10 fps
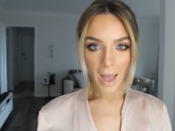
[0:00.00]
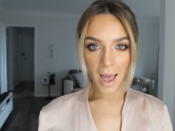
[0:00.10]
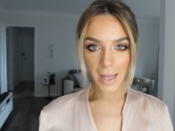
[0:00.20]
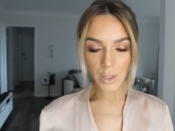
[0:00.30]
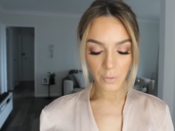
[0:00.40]

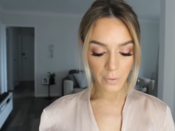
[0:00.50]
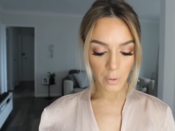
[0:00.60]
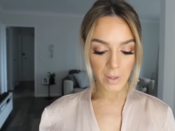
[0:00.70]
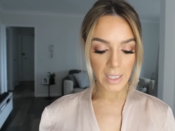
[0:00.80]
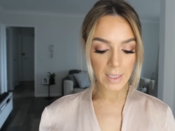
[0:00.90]
And
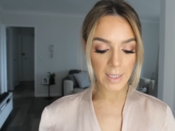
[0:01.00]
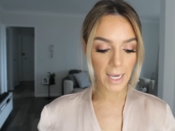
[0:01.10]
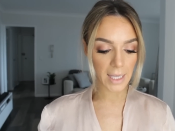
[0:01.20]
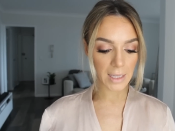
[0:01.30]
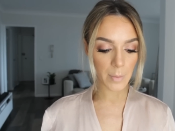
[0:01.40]
for the
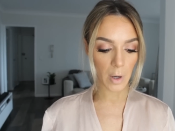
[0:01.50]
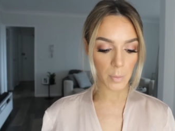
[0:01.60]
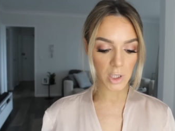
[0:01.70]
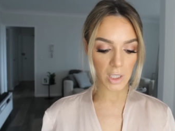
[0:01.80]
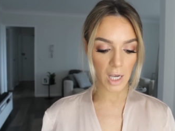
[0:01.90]
second lip
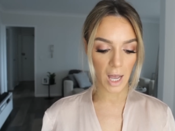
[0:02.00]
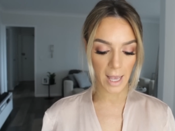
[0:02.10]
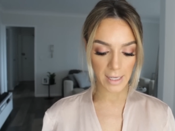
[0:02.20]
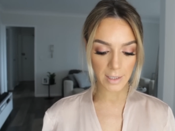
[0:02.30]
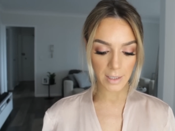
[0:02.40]
option,
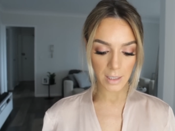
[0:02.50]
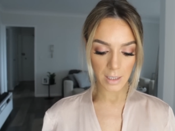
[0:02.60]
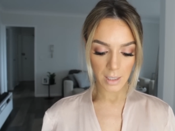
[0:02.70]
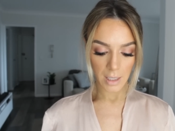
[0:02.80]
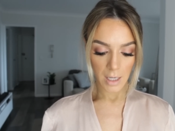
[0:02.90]
guys,
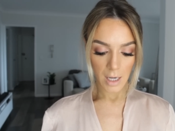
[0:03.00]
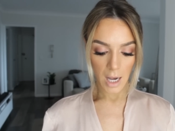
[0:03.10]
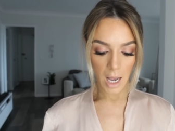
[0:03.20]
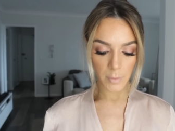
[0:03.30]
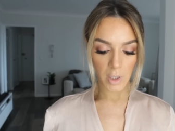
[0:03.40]

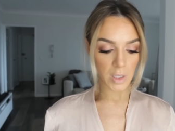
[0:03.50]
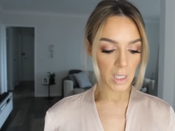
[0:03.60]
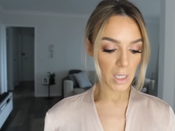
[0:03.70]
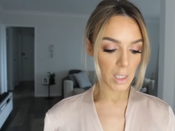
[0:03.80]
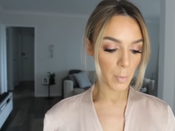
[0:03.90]
I'm
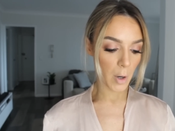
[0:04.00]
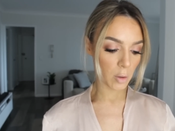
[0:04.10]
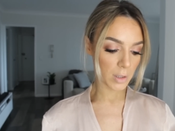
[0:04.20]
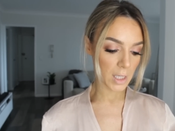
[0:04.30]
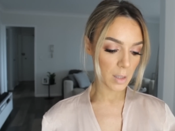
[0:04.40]
using
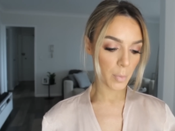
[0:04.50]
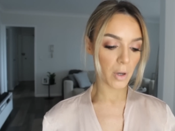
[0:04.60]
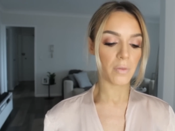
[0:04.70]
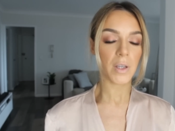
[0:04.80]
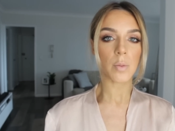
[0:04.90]
Napoleon
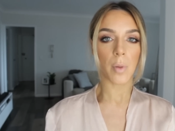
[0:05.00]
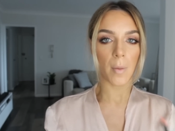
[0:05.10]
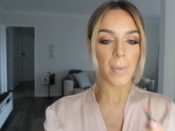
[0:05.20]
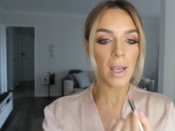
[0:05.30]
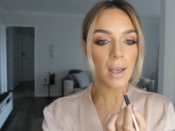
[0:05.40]
Perfect
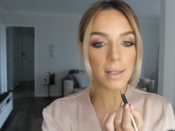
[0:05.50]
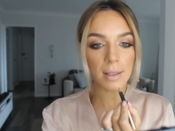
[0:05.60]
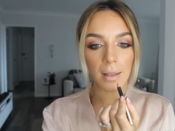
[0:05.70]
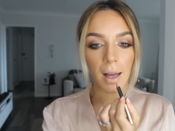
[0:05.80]
Poppy as a